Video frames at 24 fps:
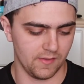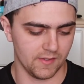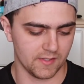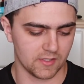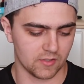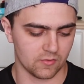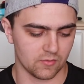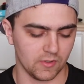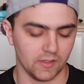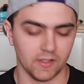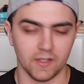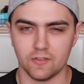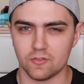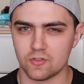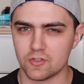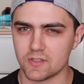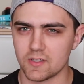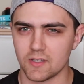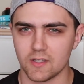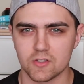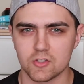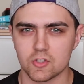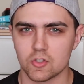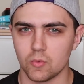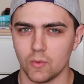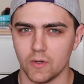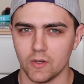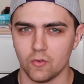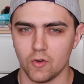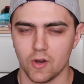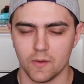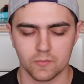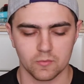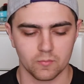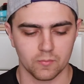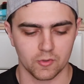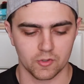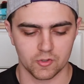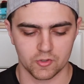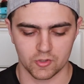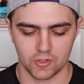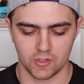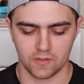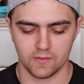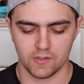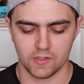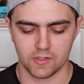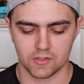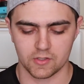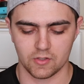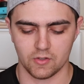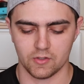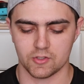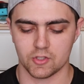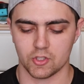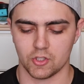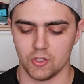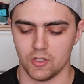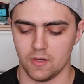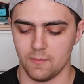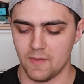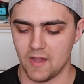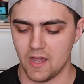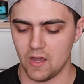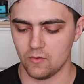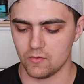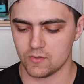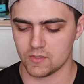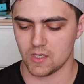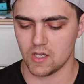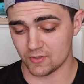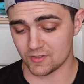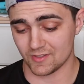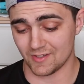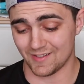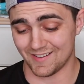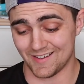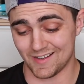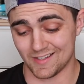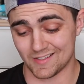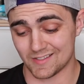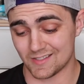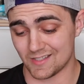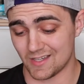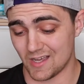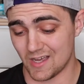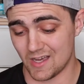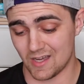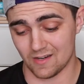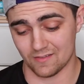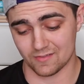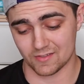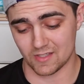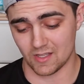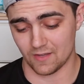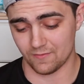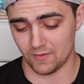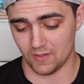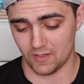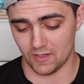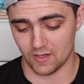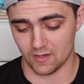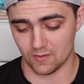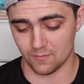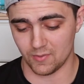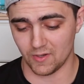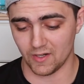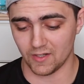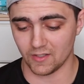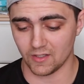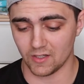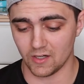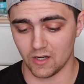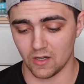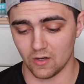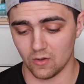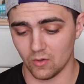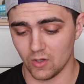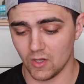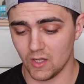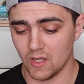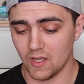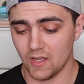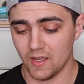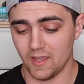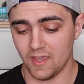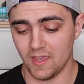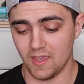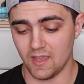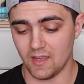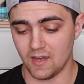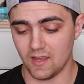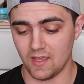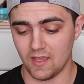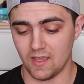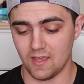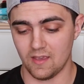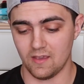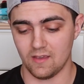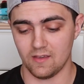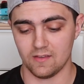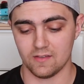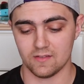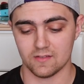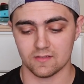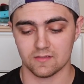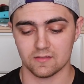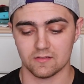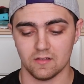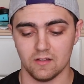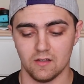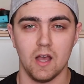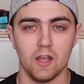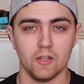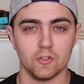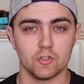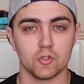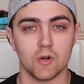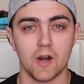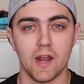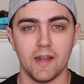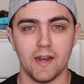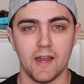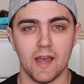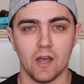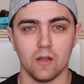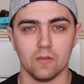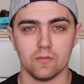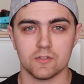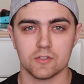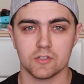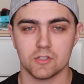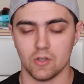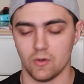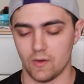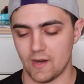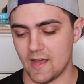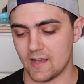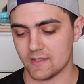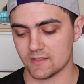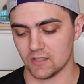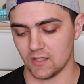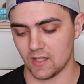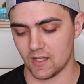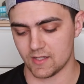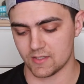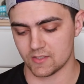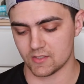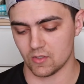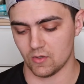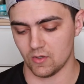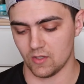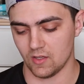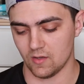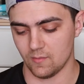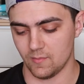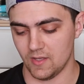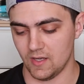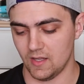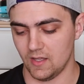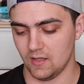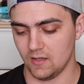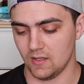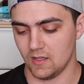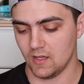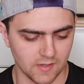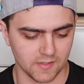This is really interesting. It's twenty grams per serving, so it's a good amount. There's a ton of stuff in here, but you know, it is uh, dried out, so it has a lot of sodium in it.